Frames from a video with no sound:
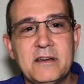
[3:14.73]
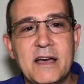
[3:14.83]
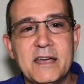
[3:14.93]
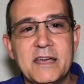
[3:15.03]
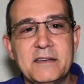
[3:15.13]

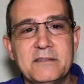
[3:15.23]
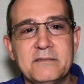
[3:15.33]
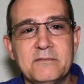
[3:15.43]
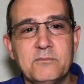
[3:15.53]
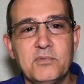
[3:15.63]
I get
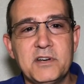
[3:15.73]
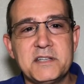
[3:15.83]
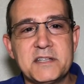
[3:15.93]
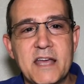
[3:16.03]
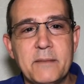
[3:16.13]
pretty
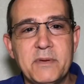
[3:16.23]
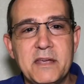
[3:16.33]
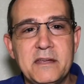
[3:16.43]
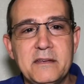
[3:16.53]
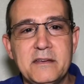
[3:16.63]

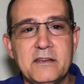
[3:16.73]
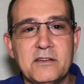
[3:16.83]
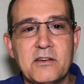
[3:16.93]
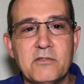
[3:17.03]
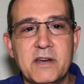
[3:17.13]
snappy
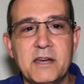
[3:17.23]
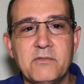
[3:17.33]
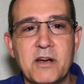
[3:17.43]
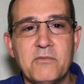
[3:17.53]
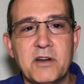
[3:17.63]
going
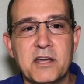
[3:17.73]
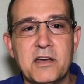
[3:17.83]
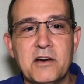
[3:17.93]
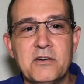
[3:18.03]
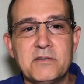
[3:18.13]
anywhere I want to
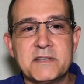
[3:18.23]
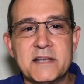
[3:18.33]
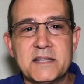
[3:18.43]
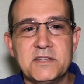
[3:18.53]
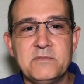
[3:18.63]
go. It's
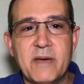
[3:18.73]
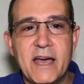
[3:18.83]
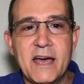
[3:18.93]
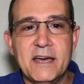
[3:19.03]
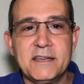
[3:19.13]
not too
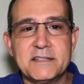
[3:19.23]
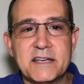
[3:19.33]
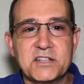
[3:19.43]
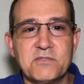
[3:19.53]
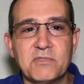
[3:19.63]
bad. It's
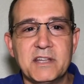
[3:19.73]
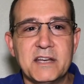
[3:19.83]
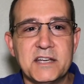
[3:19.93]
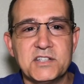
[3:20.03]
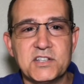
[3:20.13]
actually really
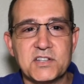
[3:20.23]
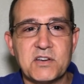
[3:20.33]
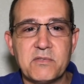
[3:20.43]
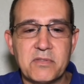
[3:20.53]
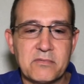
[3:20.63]
nice just
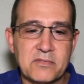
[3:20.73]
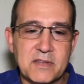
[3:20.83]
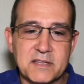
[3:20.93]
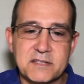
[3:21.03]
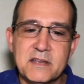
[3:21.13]
going through
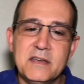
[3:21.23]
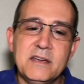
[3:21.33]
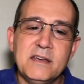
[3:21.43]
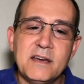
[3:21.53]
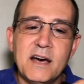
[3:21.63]
this.
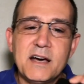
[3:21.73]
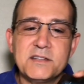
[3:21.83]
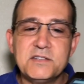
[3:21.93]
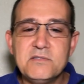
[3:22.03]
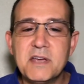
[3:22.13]

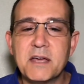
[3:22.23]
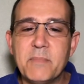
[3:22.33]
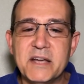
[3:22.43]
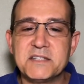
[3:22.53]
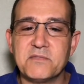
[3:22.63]
2
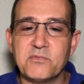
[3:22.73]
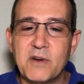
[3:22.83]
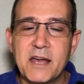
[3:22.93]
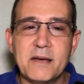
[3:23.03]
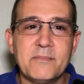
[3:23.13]
gigabytes of
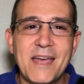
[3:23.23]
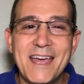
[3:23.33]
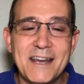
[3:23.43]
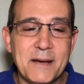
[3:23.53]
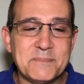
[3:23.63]
RAM
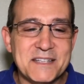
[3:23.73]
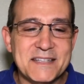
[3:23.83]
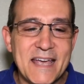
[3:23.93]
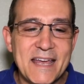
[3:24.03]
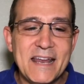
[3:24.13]
and up to
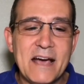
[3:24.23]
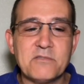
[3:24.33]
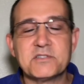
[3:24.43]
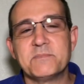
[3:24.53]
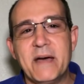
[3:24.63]
10
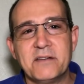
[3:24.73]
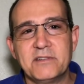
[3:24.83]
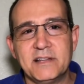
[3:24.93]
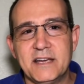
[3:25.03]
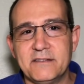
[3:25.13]
hours
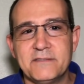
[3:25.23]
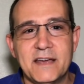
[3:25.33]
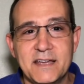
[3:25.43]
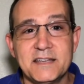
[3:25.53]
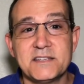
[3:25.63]
battery life.
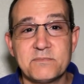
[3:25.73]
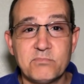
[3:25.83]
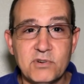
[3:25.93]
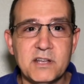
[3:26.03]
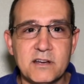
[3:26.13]
That is
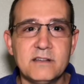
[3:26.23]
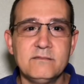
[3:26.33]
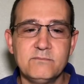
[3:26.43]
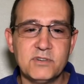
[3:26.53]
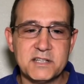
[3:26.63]
pretty good,
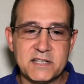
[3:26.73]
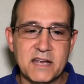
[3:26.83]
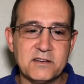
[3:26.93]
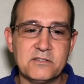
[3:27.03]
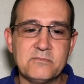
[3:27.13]
pretty
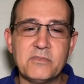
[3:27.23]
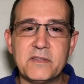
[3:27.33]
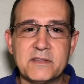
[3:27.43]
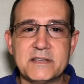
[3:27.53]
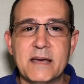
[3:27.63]
standard
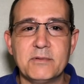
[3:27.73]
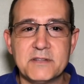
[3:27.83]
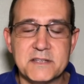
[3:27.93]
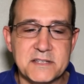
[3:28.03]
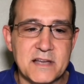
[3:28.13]
with a
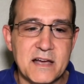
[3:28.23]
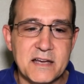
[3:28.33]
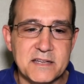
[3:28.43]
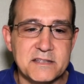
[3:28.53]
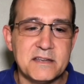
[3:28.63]
tablet this
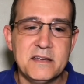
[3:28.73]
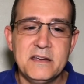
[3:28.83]
size.